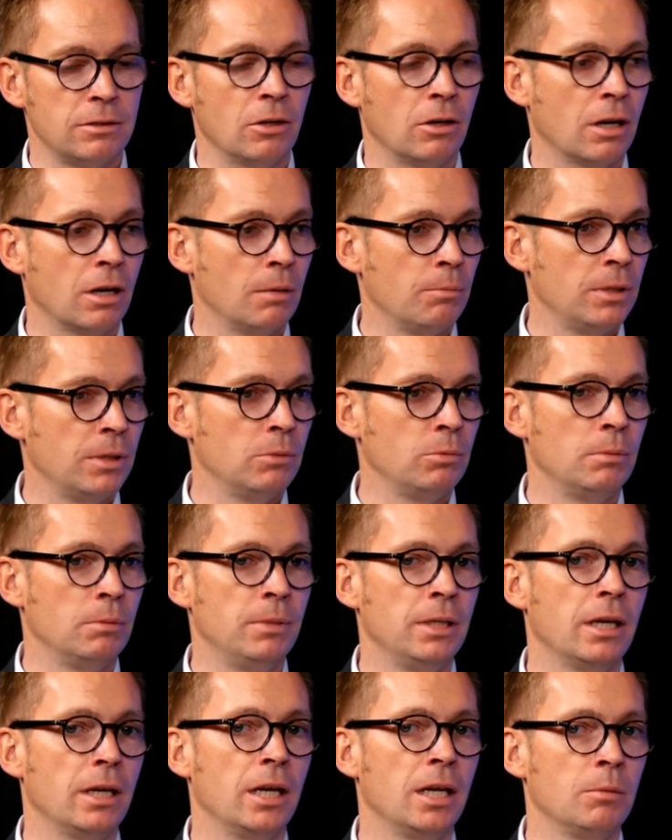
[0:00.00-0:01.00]
your company will
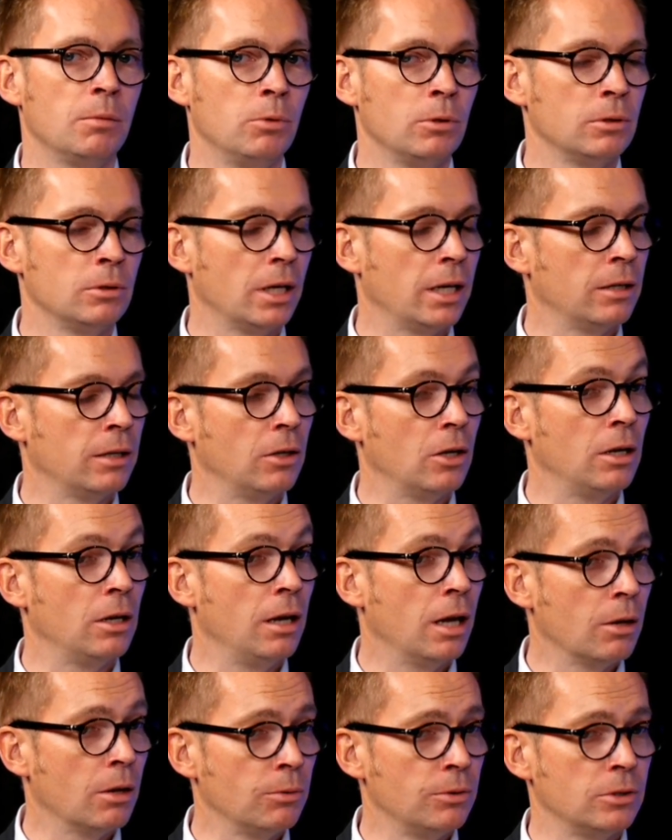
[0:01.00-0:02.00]
be able and
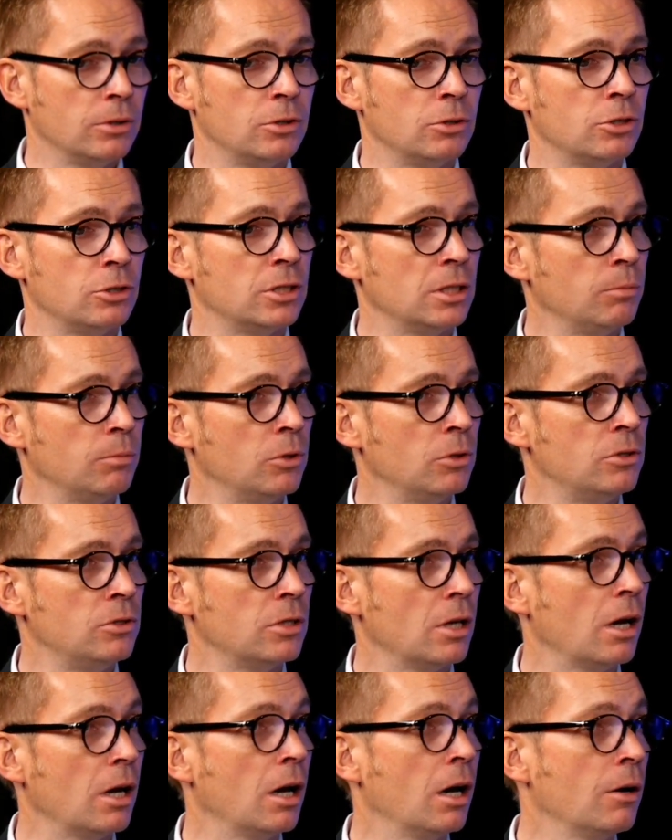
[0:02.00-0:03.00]
allowed to ship goods
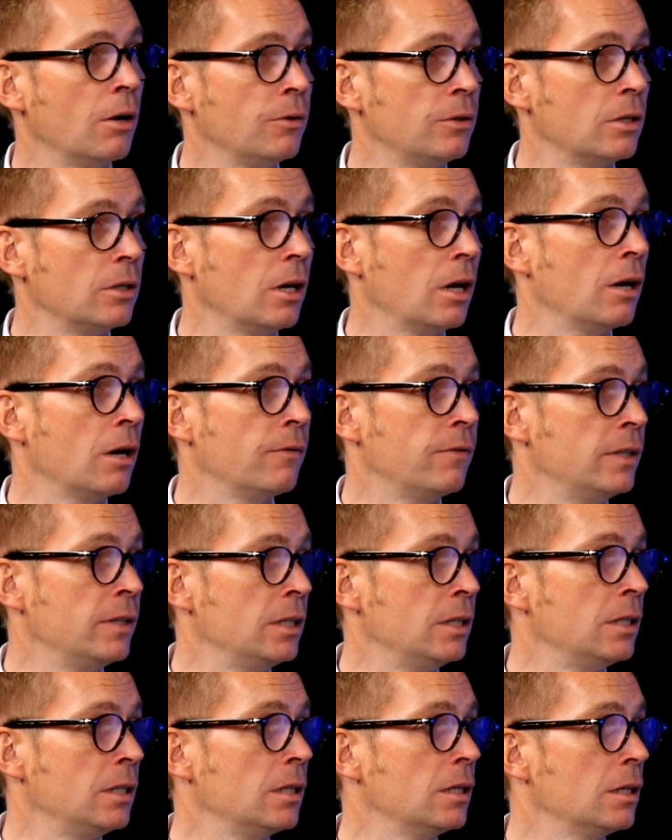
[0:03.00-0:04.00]
out of the